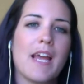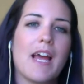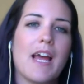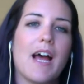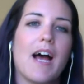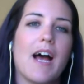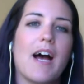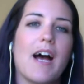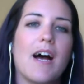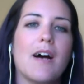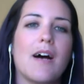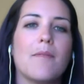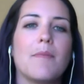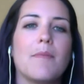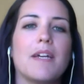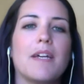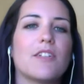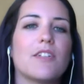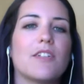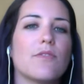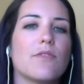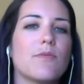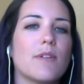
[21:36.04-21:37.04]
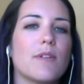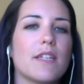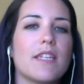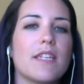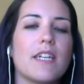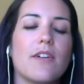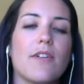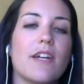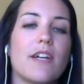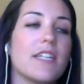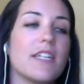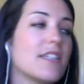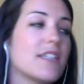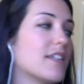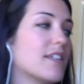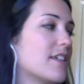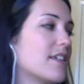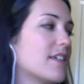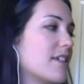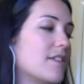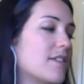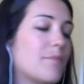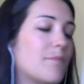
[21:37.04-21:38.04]
It's really great
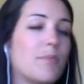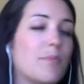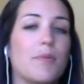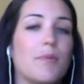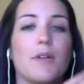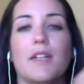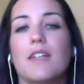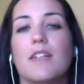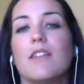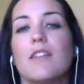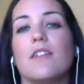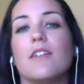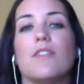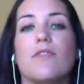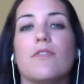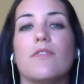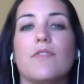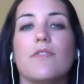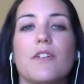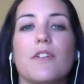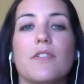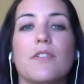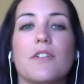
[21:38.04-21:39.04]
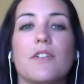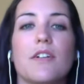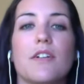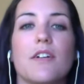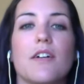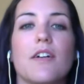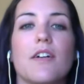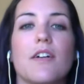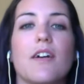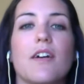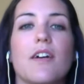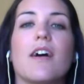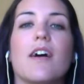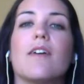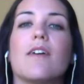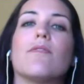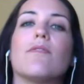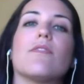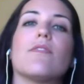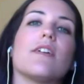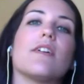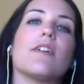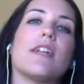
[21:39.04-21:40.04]
to put in the diffuser
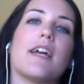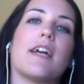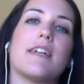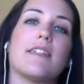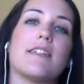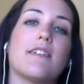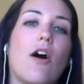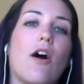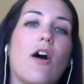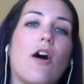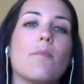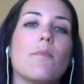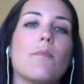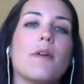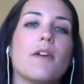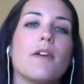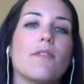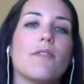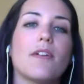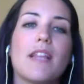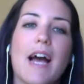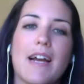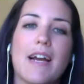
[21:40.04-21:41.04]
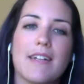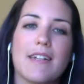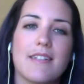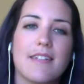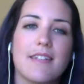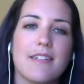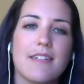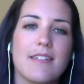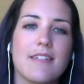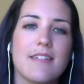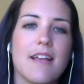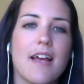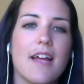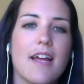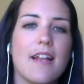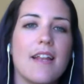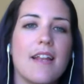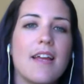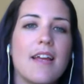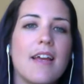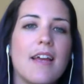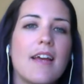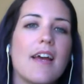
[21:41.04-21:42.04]
for a nice calming, relaxing
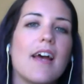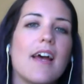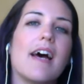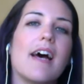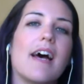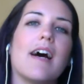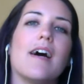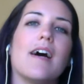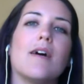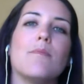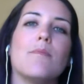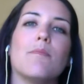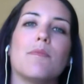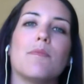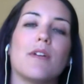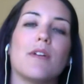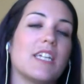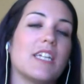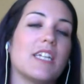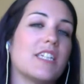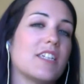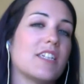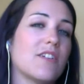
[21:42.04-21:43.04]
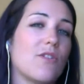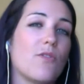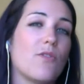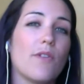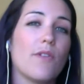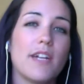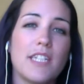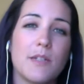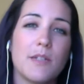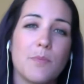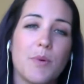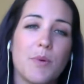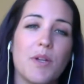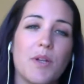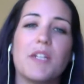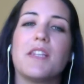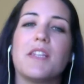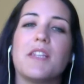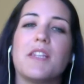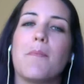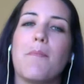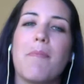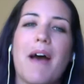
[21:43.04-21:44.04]
scent. It's great to put
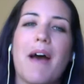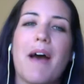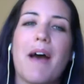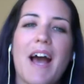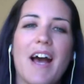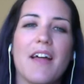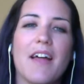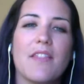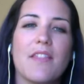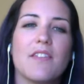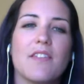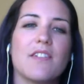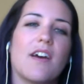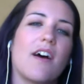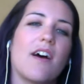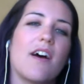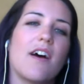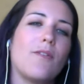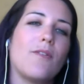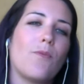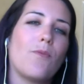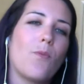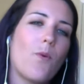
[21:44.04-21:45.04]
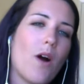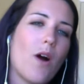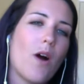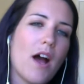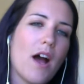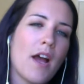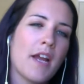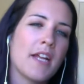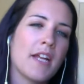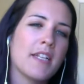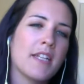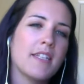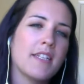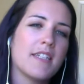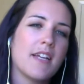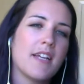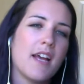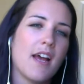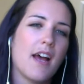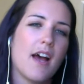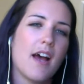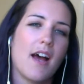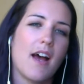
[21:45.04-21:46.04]
in the bath to unwind.
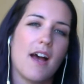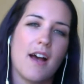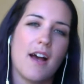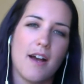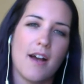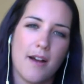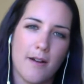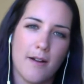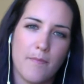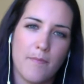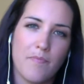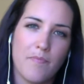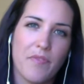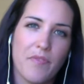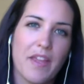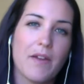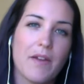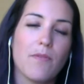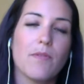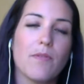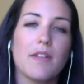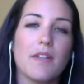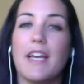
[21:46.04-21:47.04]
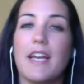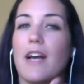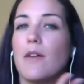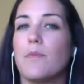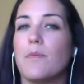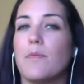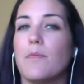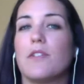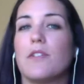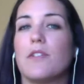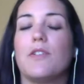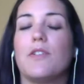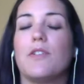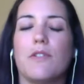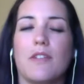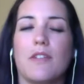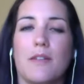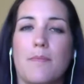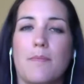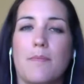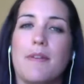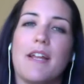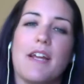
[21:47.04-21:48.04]
It really helps to
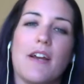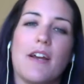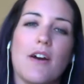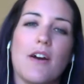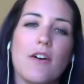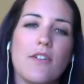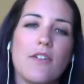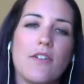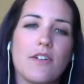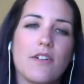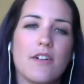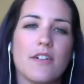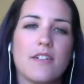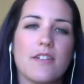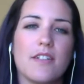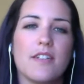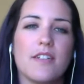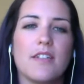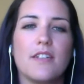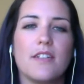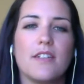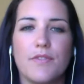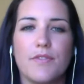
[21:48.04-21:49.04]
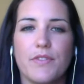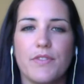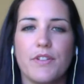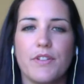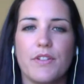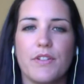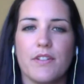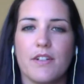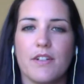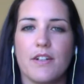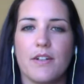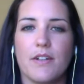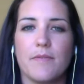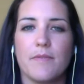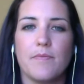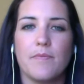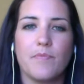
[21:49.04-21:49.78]
eliminate odors in the diffuser.